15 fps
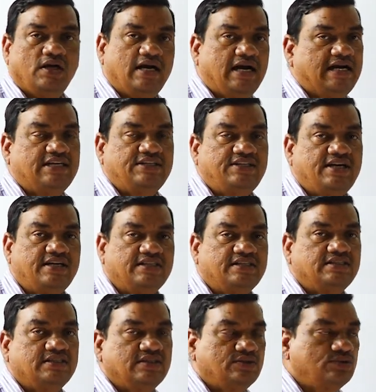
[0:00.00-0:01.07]
Understand
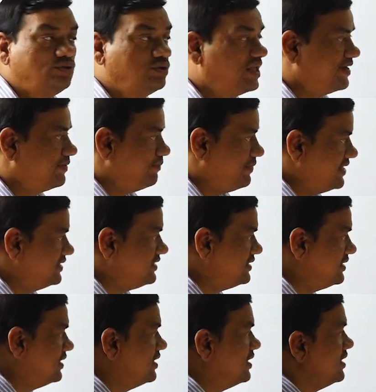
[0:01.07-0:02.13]
this? So, that means
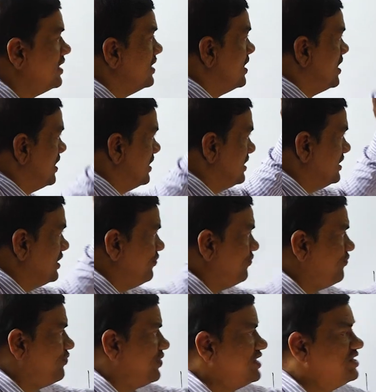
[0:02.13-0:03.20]

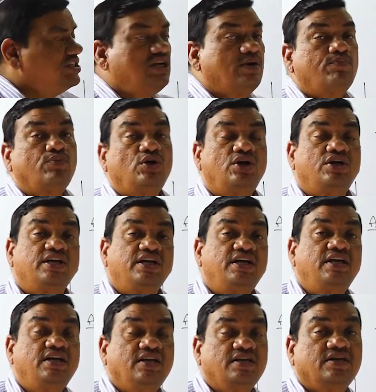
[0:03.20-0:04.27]

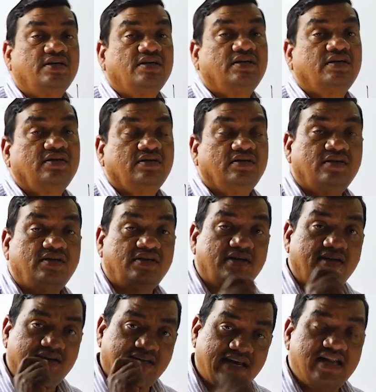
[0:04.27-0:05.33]
differentiability
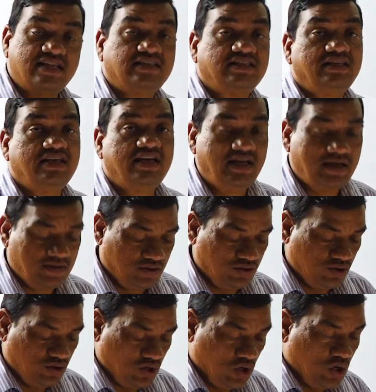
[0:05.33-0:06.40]
tells the
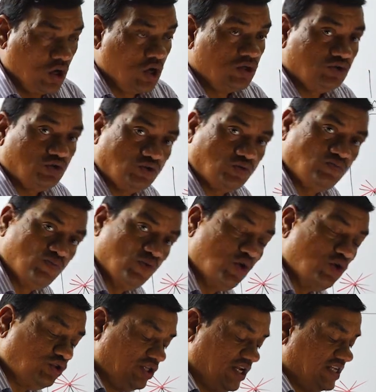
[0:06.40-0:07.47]

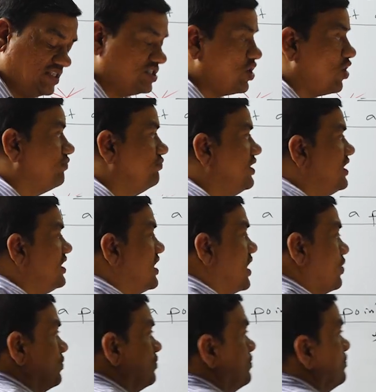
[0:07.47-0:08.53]
smoothness of the
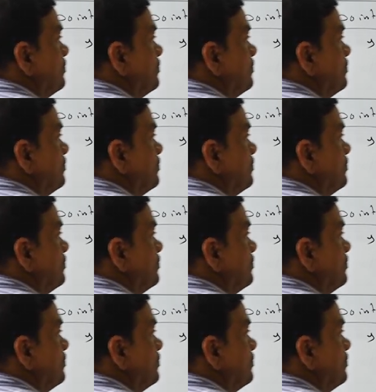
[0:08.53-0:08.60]
curve.